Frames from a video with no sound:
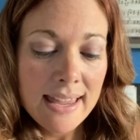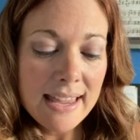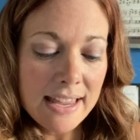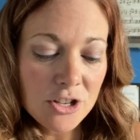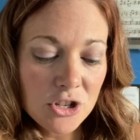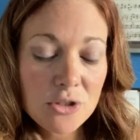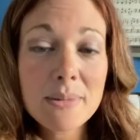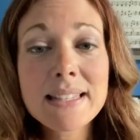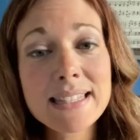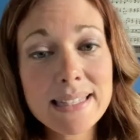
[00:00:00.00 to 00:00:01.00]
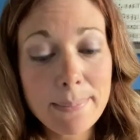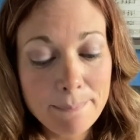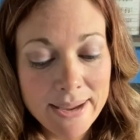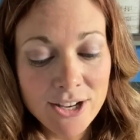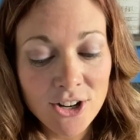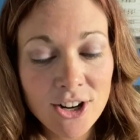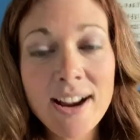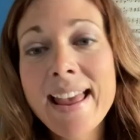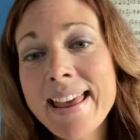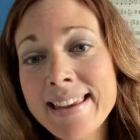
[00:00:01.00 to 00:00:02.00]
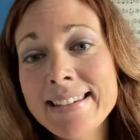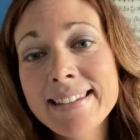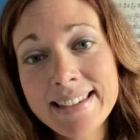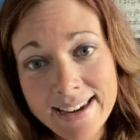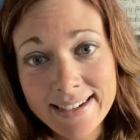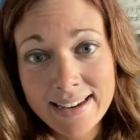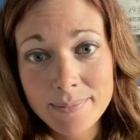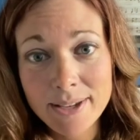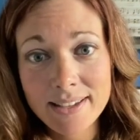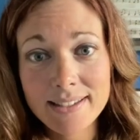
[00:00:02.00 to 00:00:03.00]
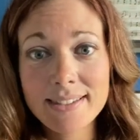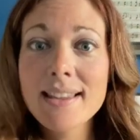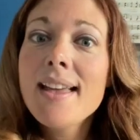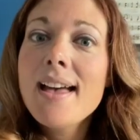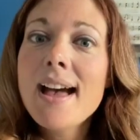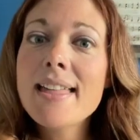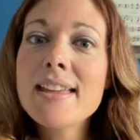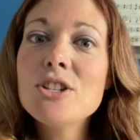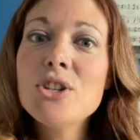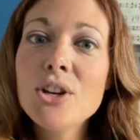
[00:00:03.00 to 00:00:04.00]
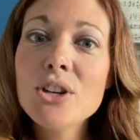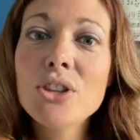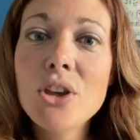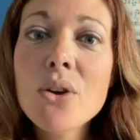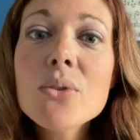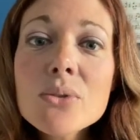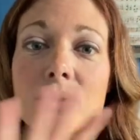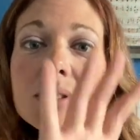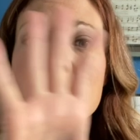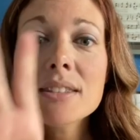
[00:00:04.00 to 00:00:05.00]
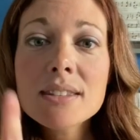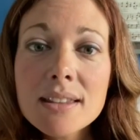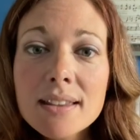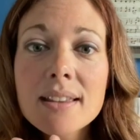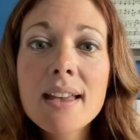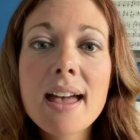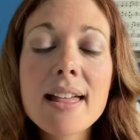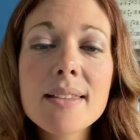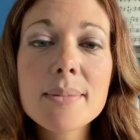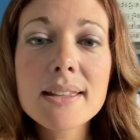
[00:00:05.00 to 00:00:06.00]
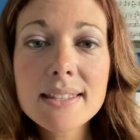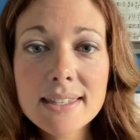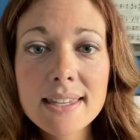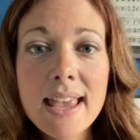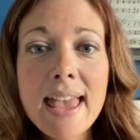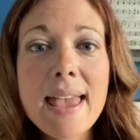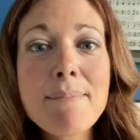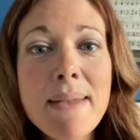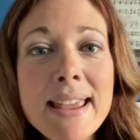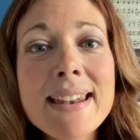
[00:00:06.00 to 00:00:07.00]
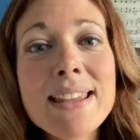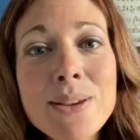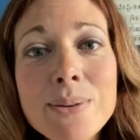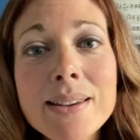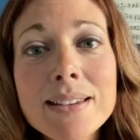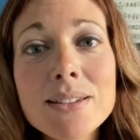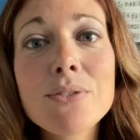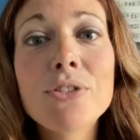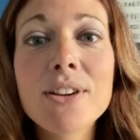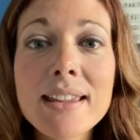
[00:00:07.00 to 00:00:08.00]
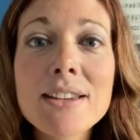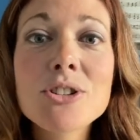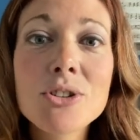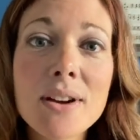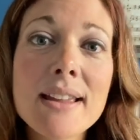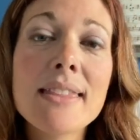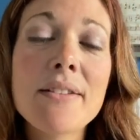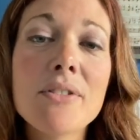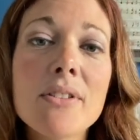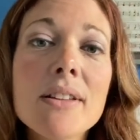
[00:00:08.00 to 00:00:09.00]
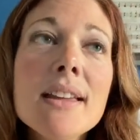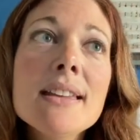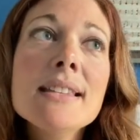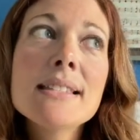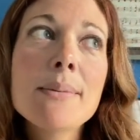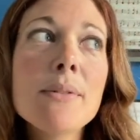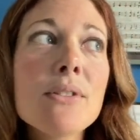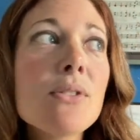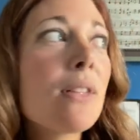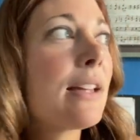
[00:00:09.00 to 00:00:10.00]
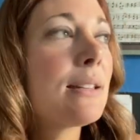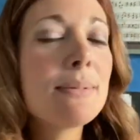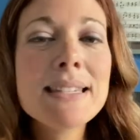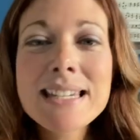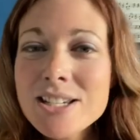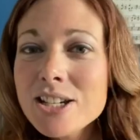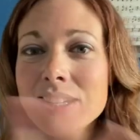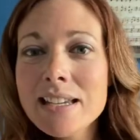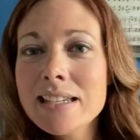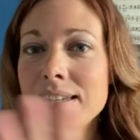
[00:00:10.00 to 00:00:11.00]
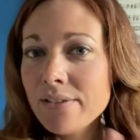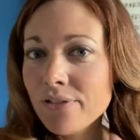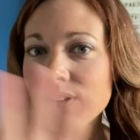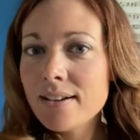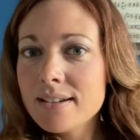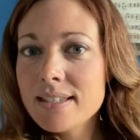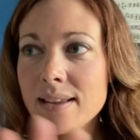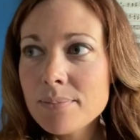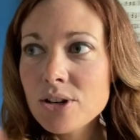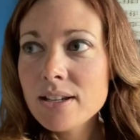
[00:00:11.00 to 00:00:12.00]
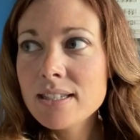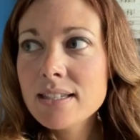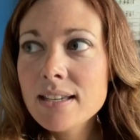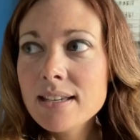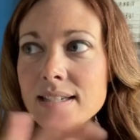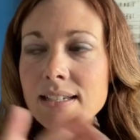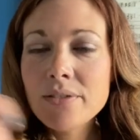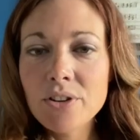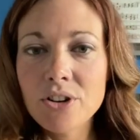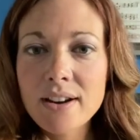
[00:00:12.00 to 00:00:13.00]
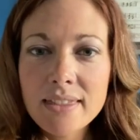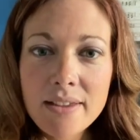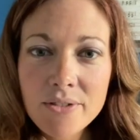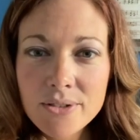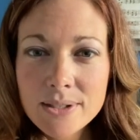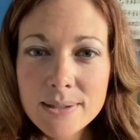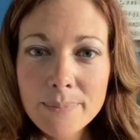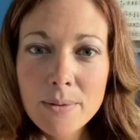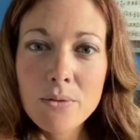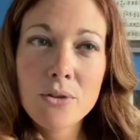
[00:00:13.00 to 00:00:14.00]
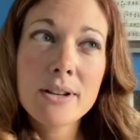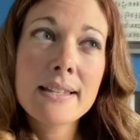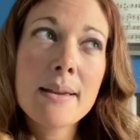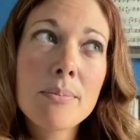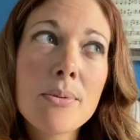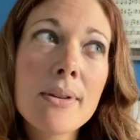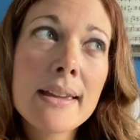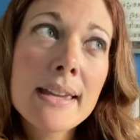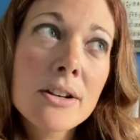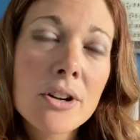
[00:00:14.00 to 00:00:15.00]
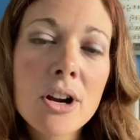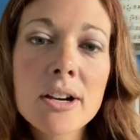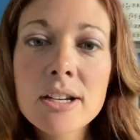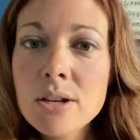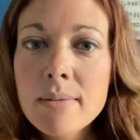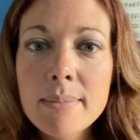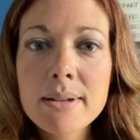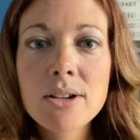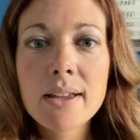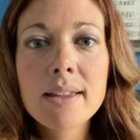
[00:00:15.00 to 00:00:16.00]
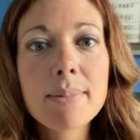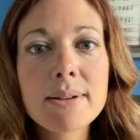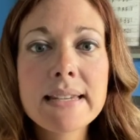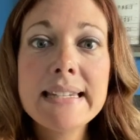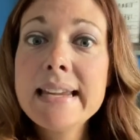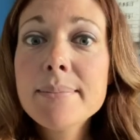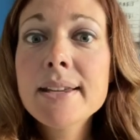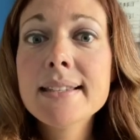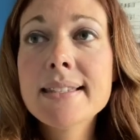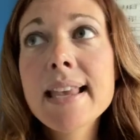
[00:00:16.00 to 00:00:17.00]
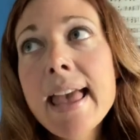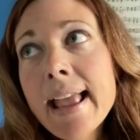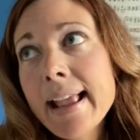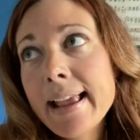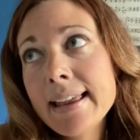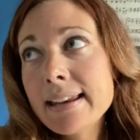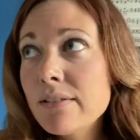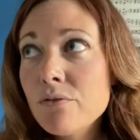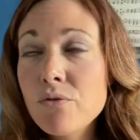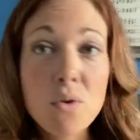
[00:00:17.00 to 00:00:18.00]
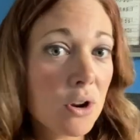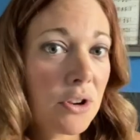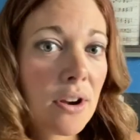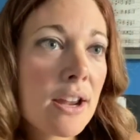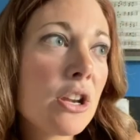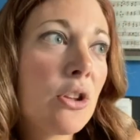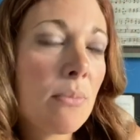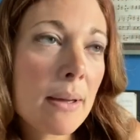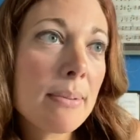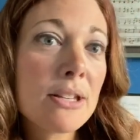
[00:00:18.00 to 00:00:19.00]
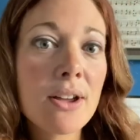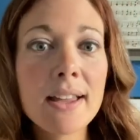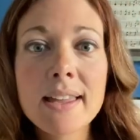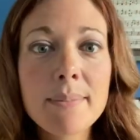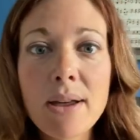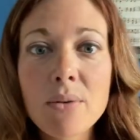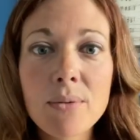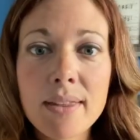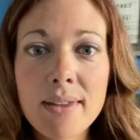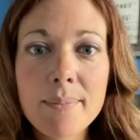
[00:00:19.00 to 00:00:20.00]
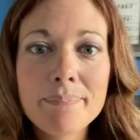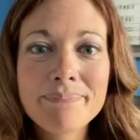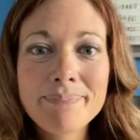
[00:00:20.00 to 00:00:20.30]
instruments, meter, and dynamics. I then took those elements and made a unit for each grade level. Some of you like to be teaching different subjects to different grade levels. For example, in kindergarten, you might be talking about dynamics, and in fourth grade, you might be talking about rhythm.